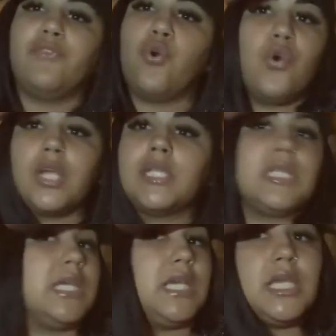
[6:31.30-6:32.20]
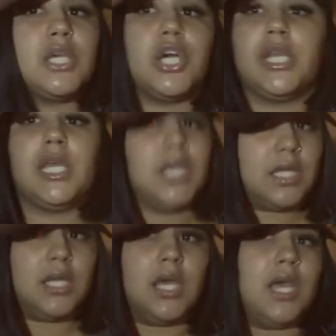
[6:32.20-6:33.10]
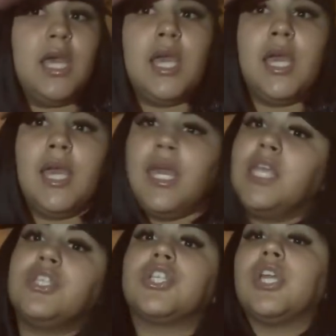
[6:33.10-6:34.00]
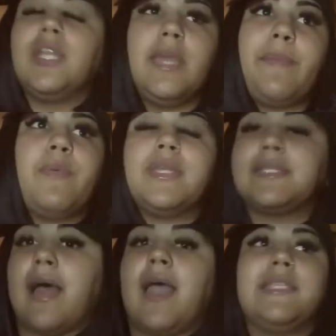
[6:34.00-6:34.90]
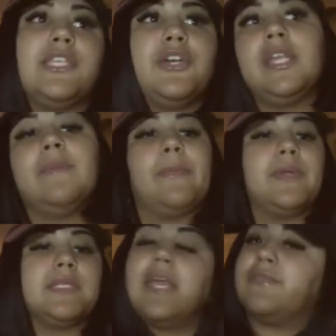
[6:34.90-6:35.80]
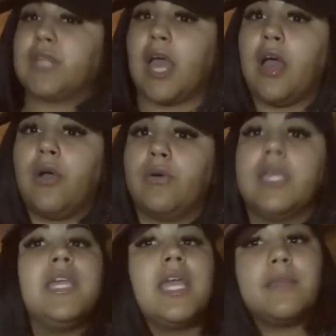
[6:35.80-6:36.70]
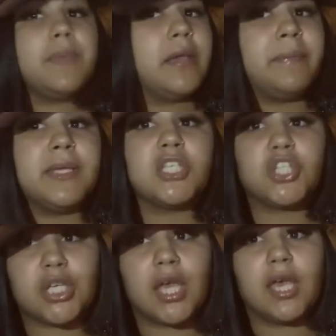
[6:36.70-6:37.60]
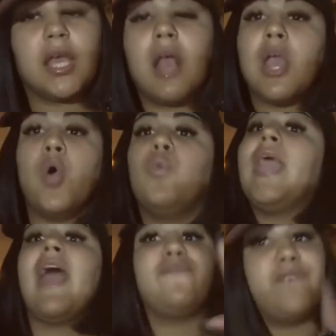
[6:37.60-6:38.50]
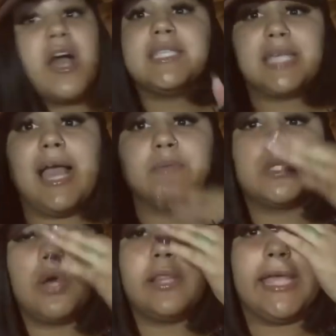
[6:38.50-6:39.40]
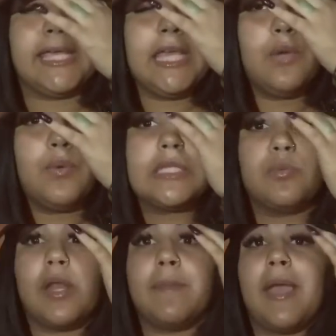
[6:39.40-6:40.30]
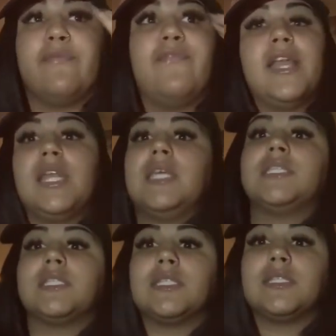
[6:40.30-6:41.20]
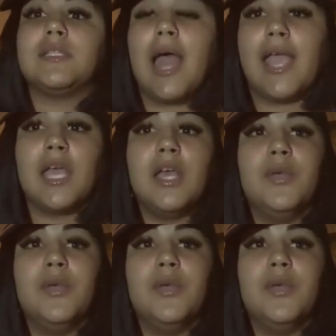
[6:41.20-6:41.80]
of course, he just couldn't keep up with his lies. He couldn't keep up with his lifestyle. He ended up being a piece of shit. We had fun times though. Like, he was one of my funnest, like,